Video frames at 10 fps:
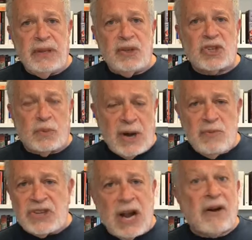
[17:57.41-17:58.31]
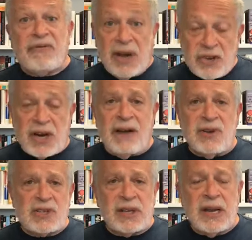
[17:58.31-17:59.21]
The supreme sacrifice,
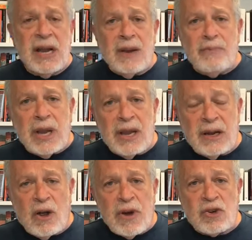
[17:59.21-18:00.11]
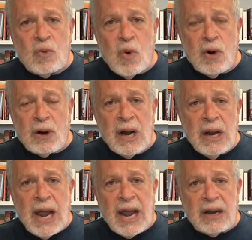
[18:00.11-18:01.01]
obviously, being going to war
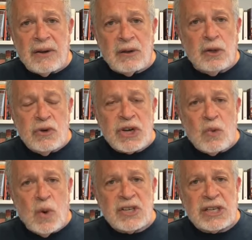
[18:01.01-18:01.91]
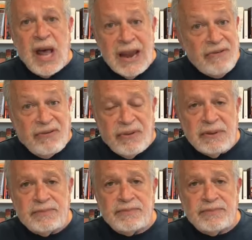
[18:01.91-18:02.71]
and losing one's life,